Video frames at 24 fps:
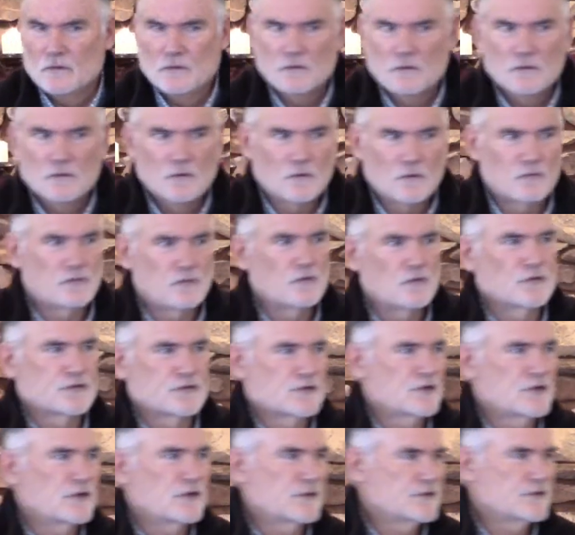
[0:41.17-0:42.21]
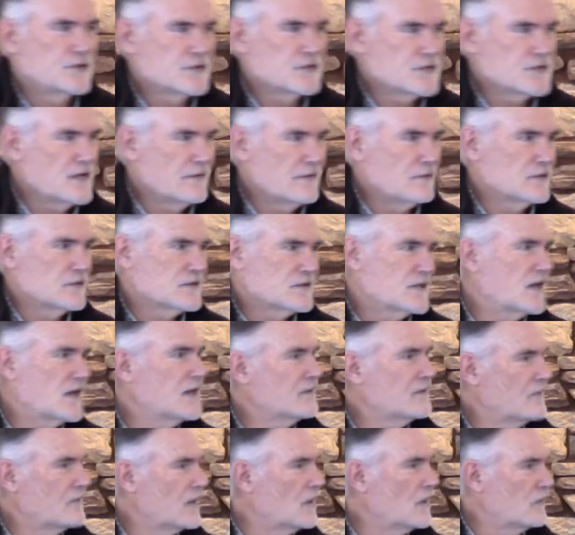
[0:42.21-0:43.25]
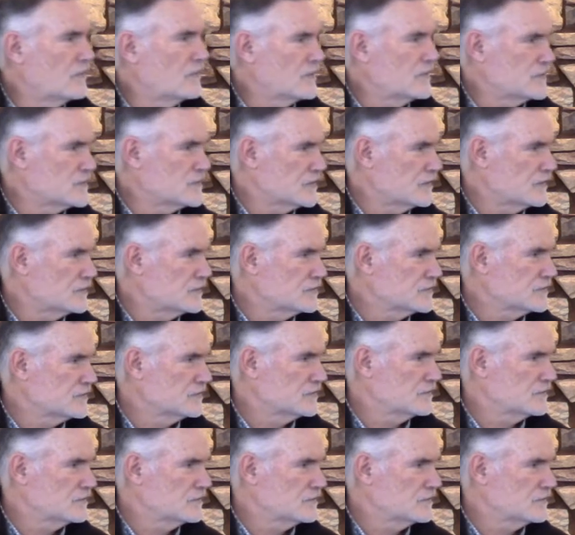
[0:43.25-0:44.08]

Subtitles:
A full church is never a sign of a healthy church.